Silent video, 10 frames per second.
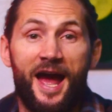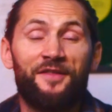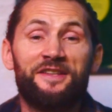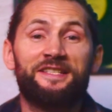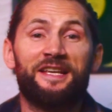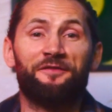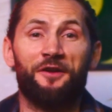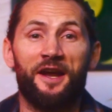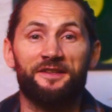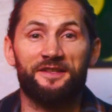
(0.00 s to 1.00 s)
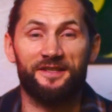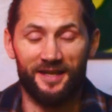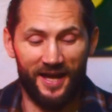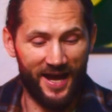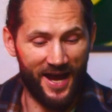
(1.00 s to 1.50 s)
And this is it, friends.
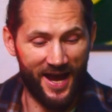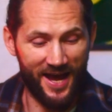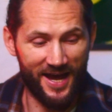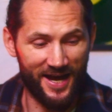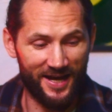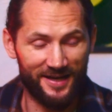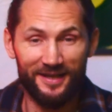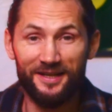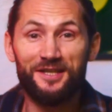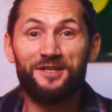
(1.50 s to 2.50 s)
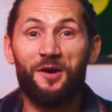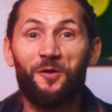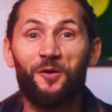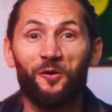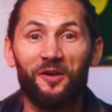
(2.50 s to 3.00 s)
So
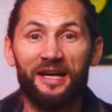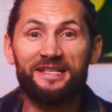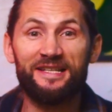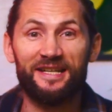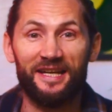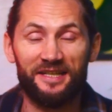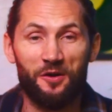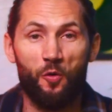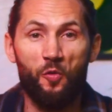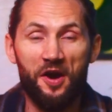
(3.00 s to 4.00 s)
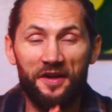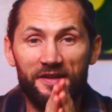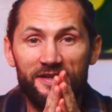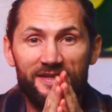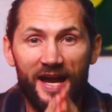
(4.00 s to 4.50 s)
cool, isn't it?
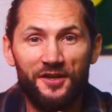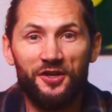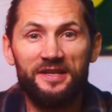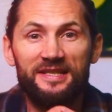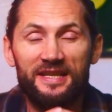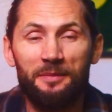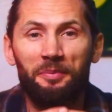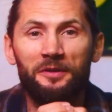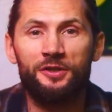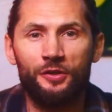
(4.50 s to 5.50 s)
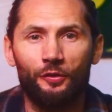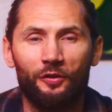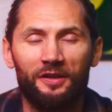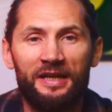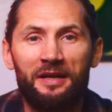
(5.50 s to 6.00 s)
With such a simple
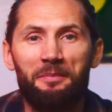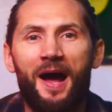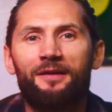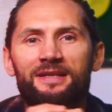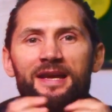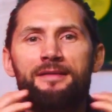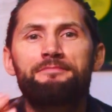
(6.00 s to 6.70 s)
tool, in about a